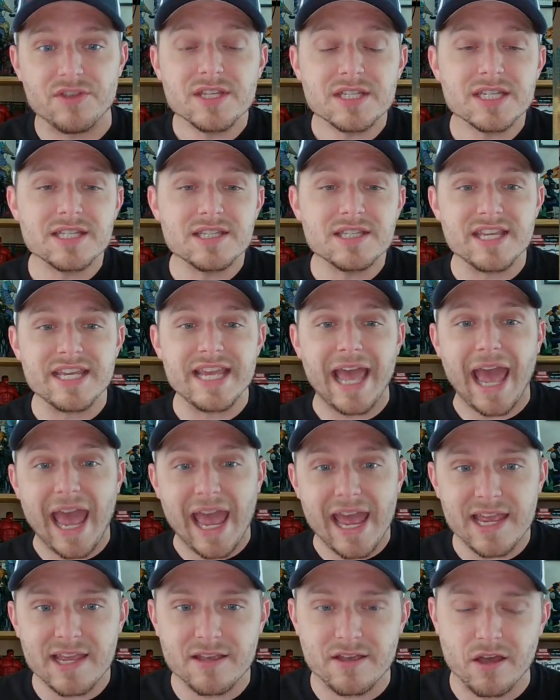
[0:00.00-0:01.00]
This is the
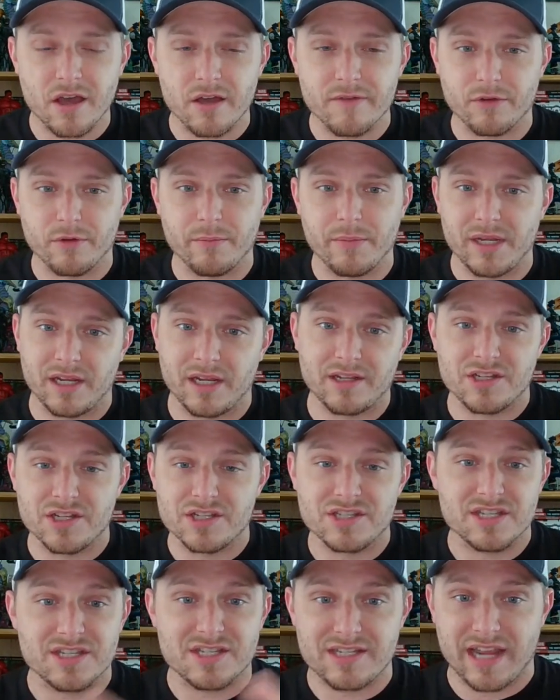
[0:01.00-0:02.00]
A cover, meaning
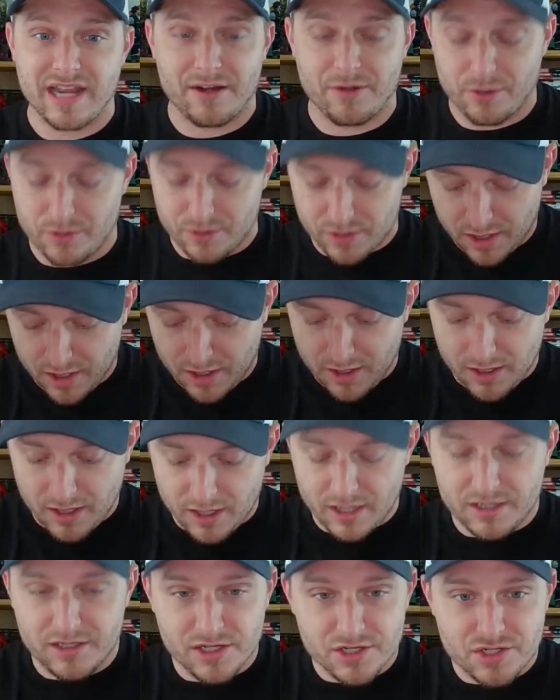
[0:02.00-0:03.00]
just the standard
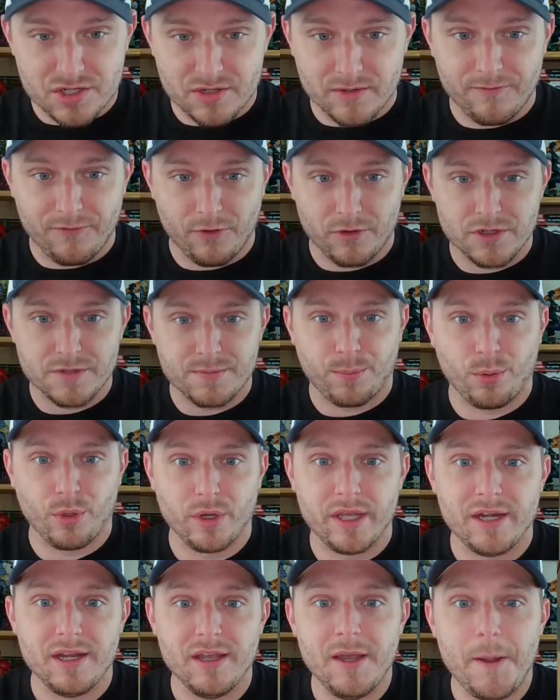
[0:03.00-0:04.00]
edition first
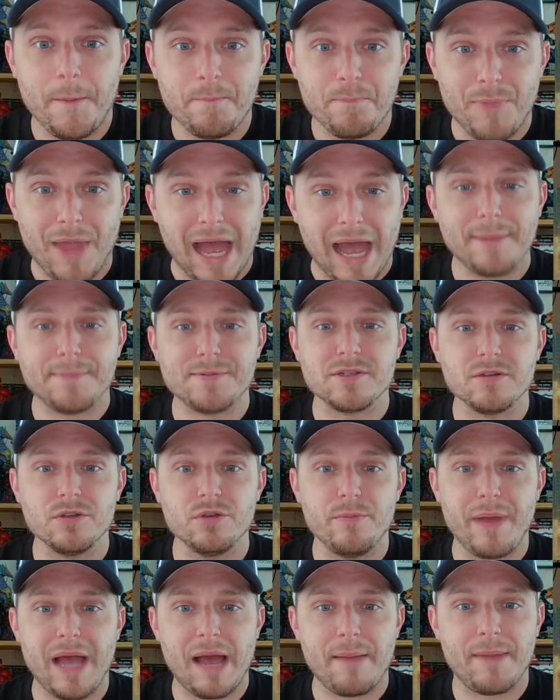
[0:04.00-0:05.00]
print
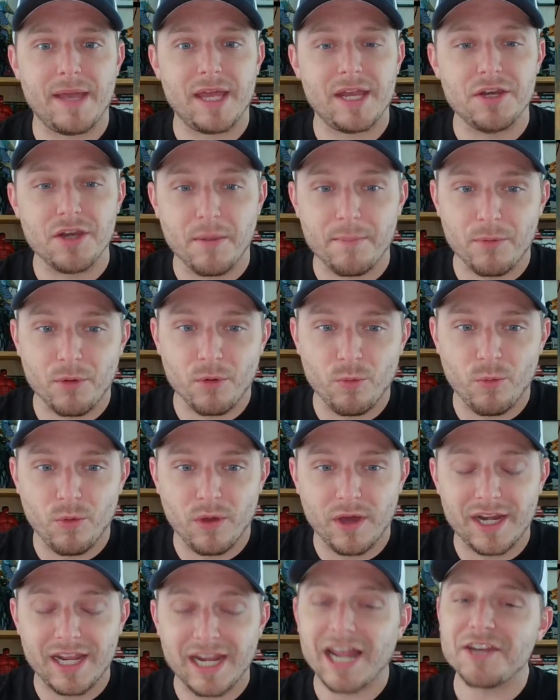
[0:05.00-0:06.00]
Absolute Batman number
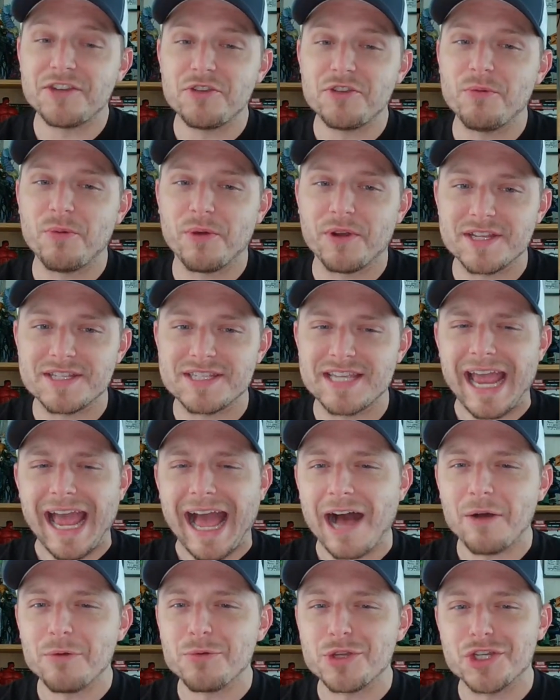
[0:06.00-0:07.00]
one. And I do want to say,
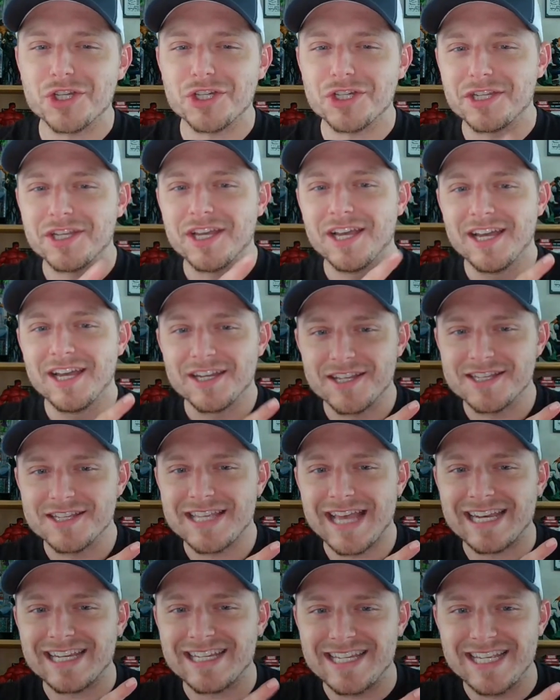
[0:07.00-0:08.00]
how good does
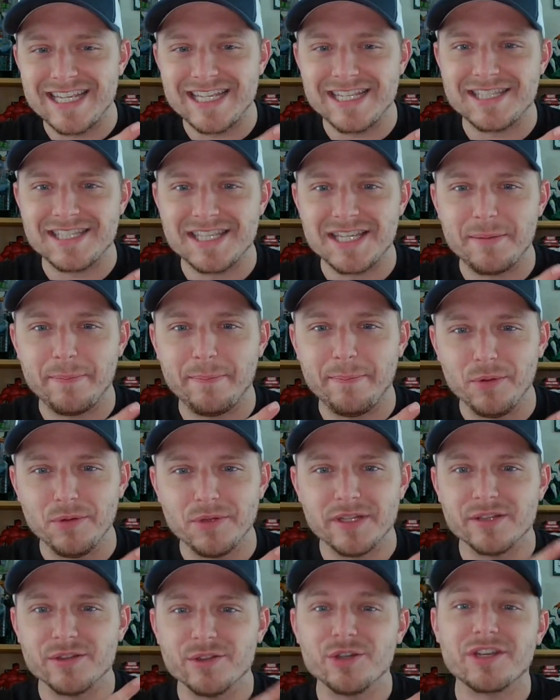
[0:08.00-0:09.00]
that D C
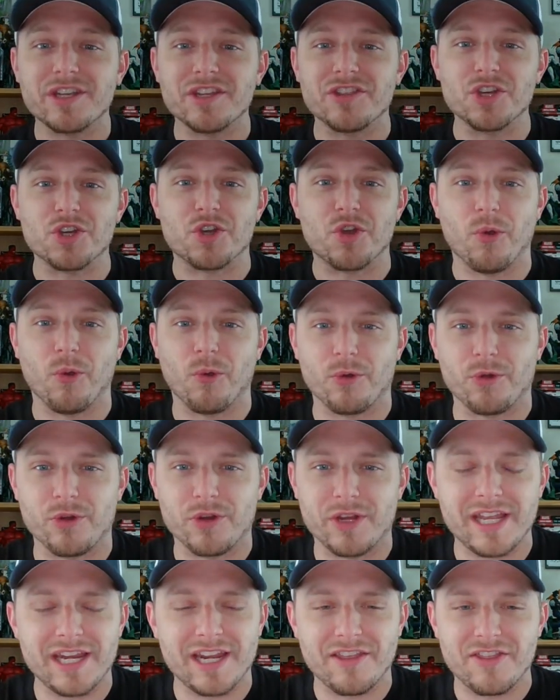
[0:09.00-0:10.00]
bullet look in the
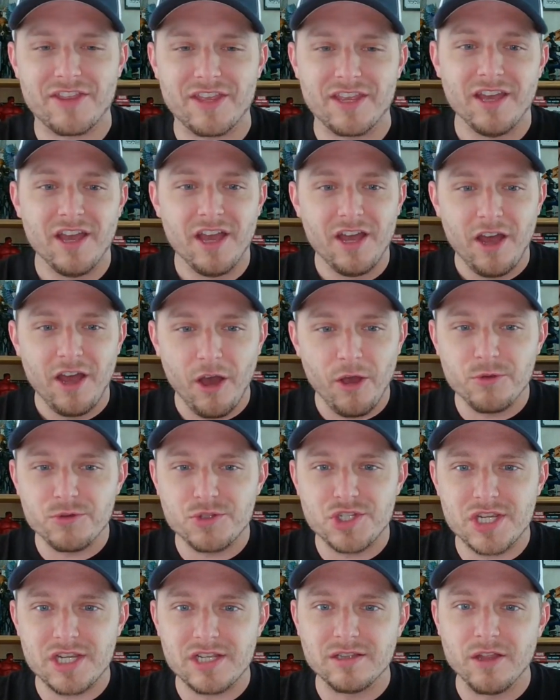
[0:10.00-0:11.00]
corner, getting the O
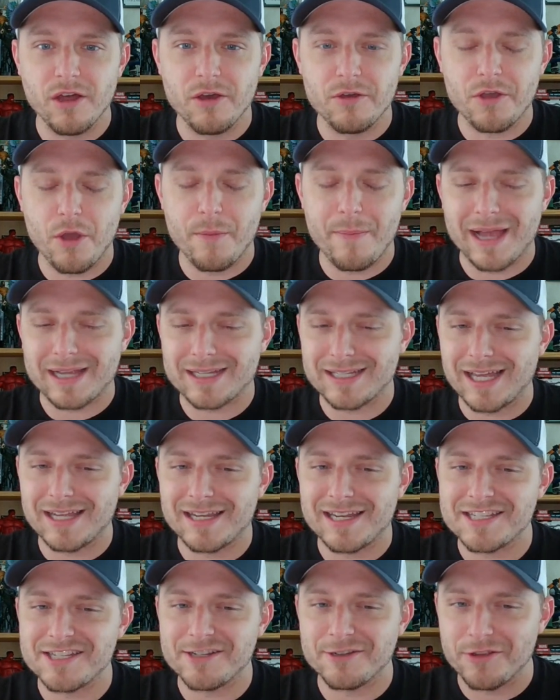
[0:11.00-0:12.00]
G logo back?
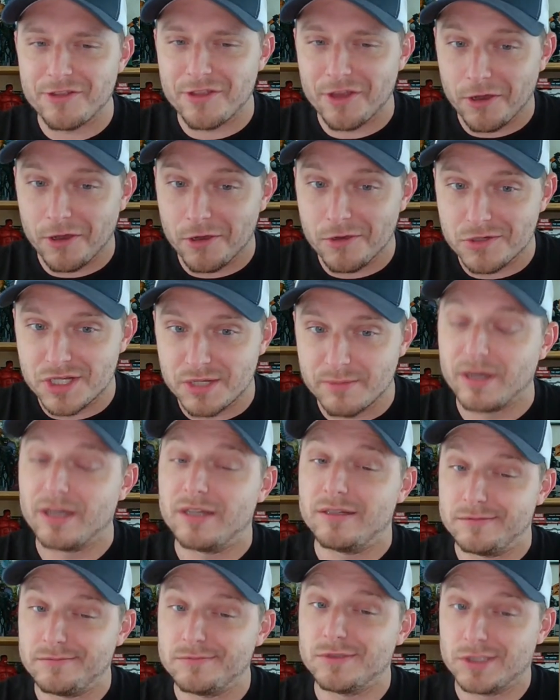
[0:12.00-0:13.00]
Not necessarily the O G,
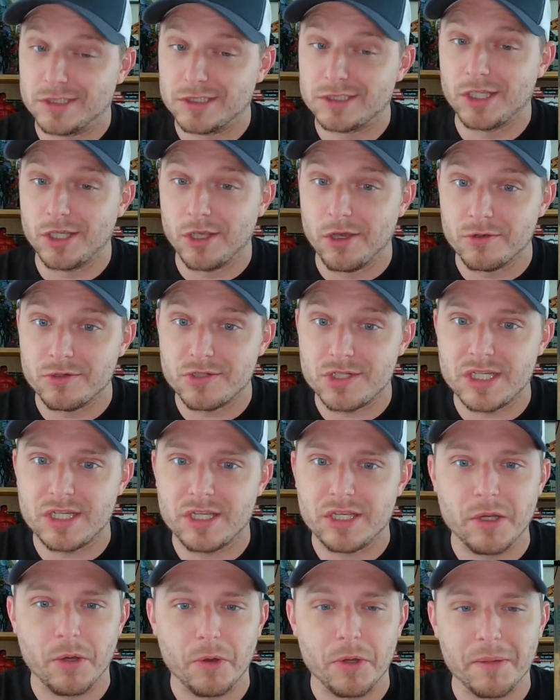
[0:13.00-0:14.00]
but just the O G,
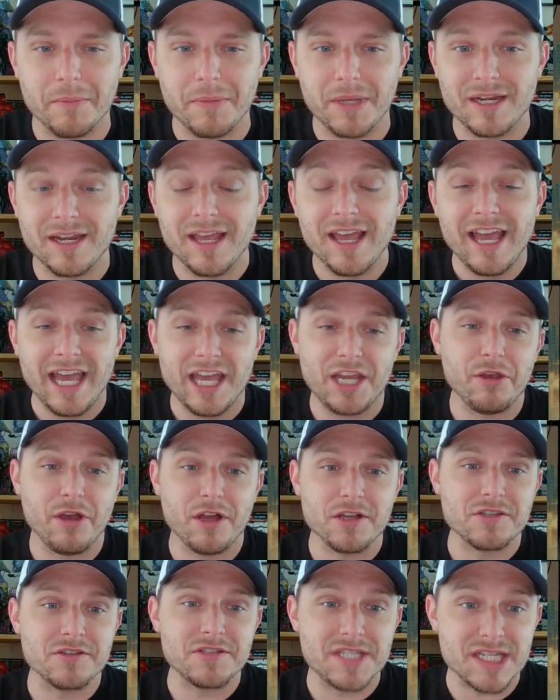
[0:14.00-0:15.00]
you know what I mean? And you
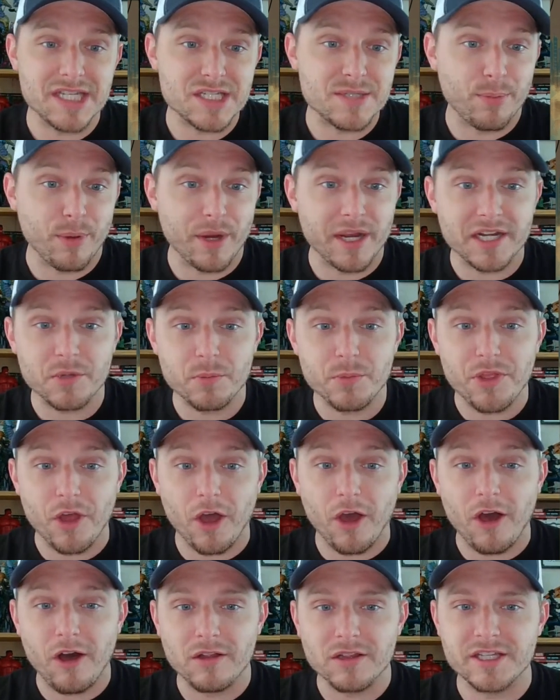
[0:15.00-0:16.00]
also see it's branded with
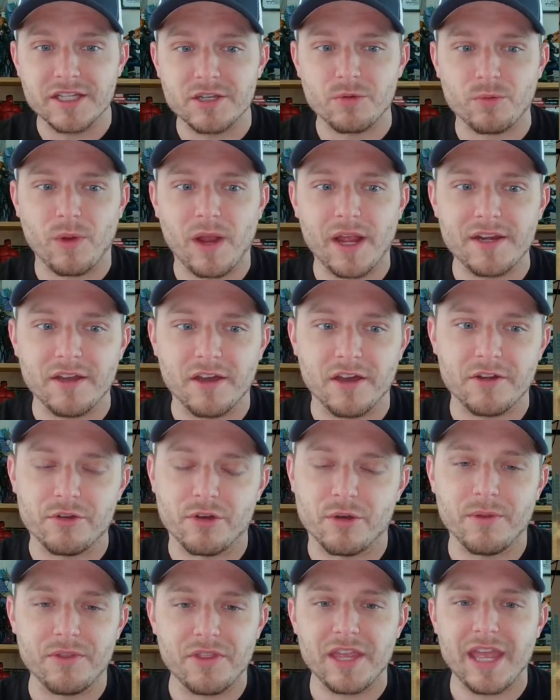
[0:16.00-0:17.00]
All In right
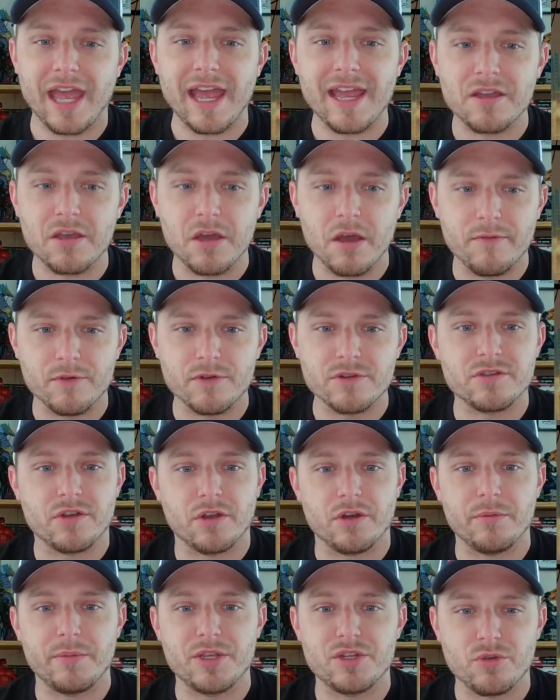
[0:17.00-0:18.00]
under it. But the A cover is
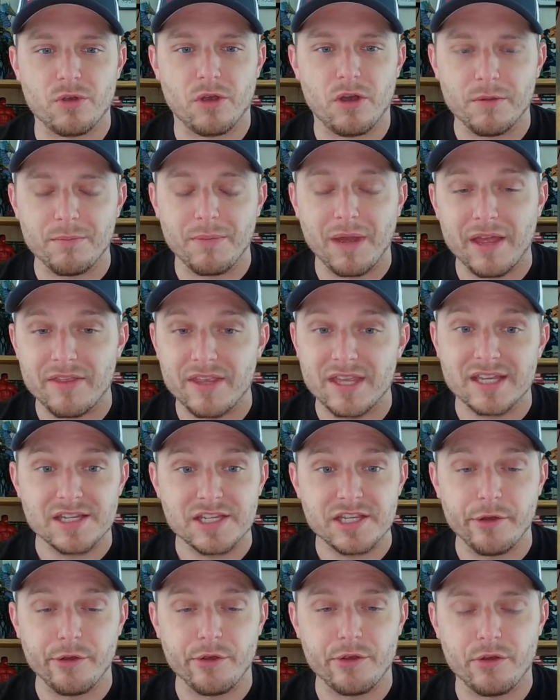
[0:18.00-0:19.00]
going to be drawn by the
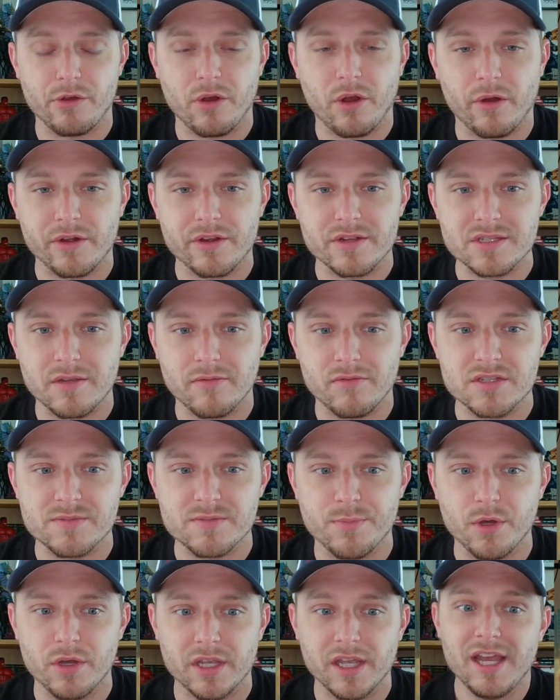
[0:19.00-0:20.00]
interior artist of
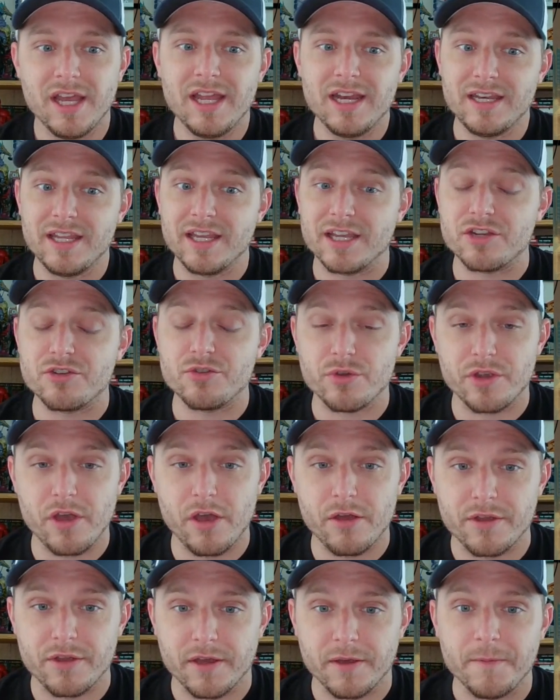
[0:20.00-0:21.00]
this book, Nick
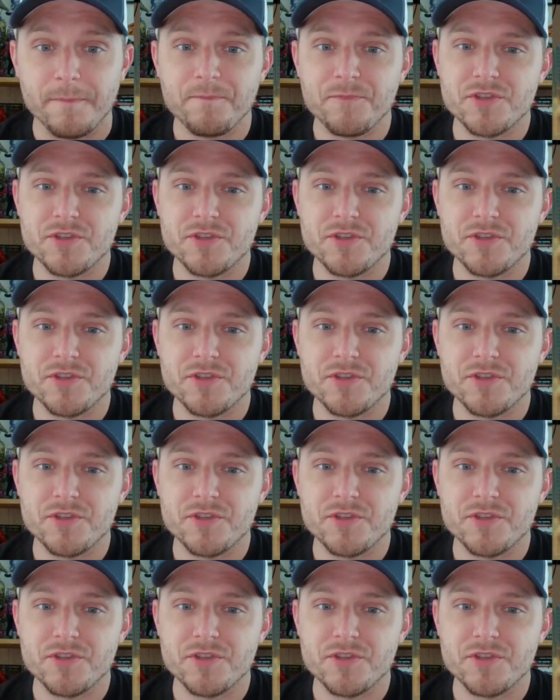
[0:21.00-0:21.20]
Dragotta.